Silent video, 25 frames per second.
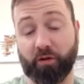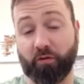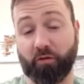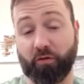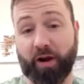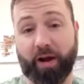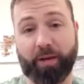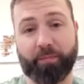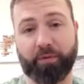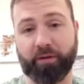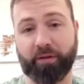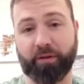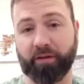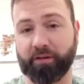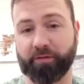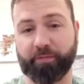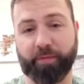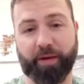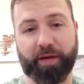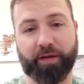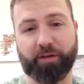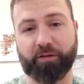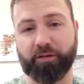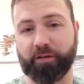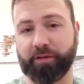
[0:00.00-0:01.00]
grappling
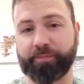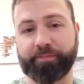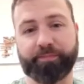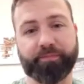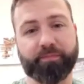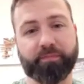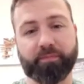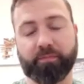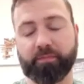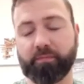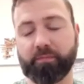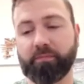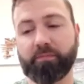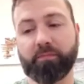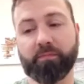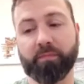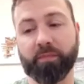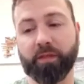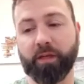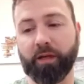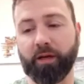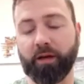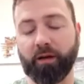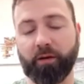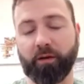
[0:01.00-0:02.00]
especially
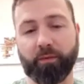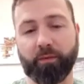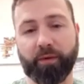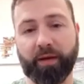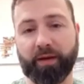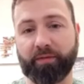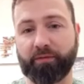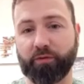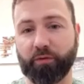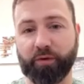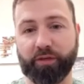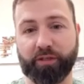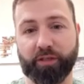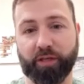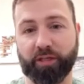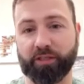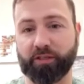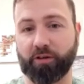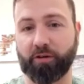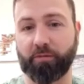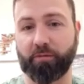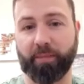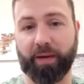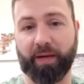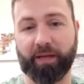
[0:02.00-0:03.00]
you know we have to adjust
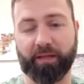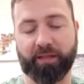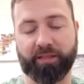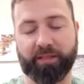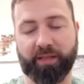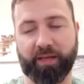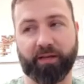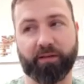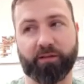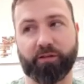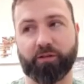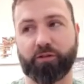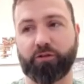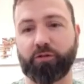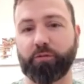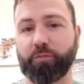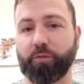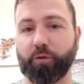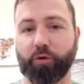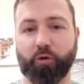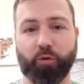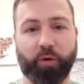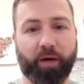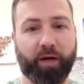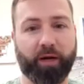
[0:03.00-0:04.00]
our mindset
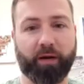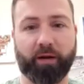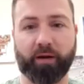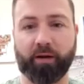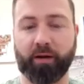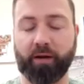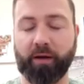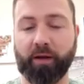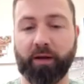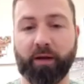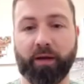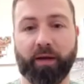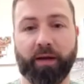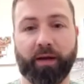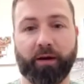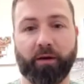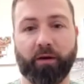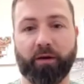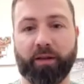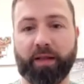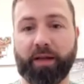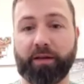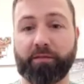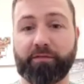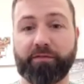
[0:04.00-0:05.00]
super quick and
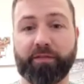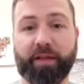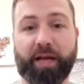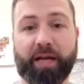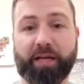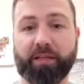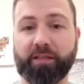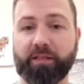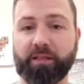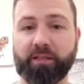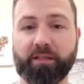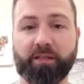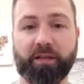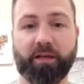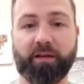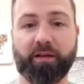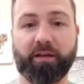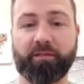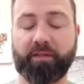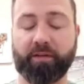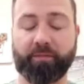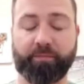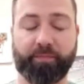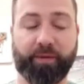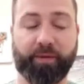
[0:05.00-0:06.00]
all that flashy stuff
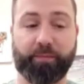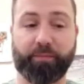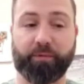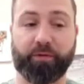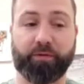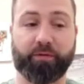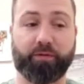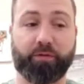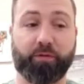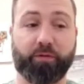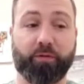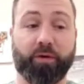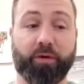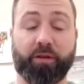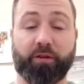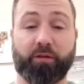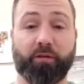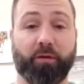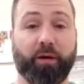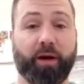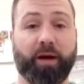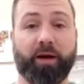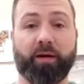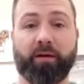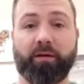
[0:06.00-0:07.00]
that people do on the
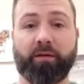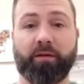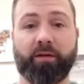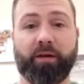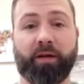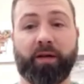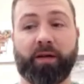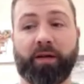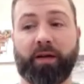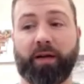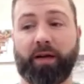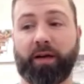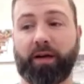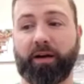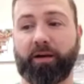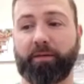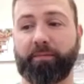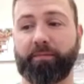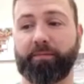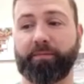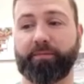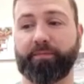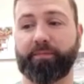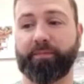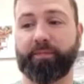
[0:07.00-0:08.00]
ground
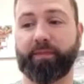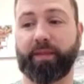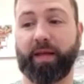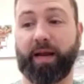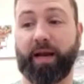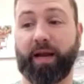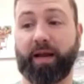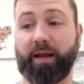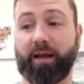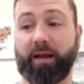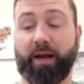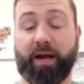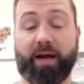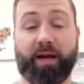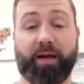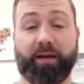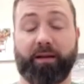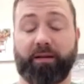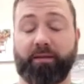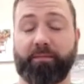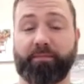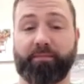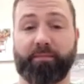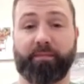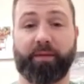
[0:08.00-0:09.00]
um, that I,
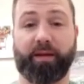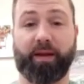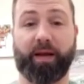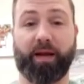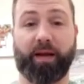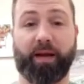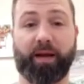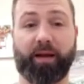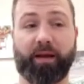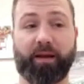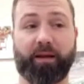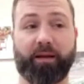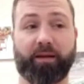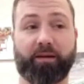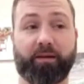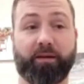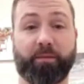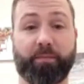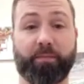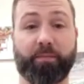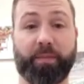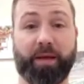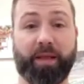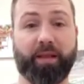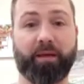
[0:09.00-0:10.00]
I I
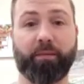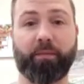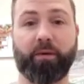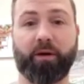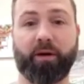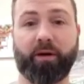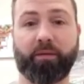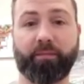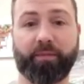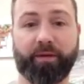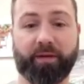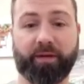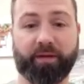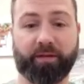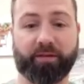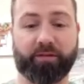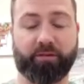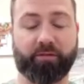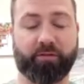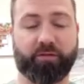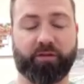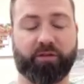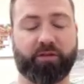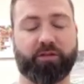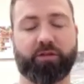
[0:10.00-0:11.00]
commend them on because they're
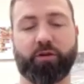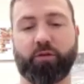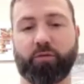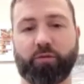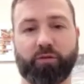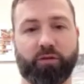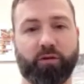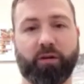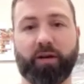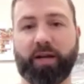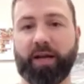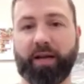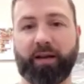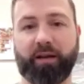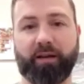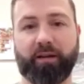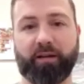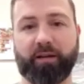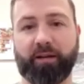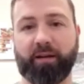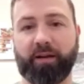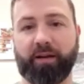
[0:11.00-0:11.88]
just so good at it.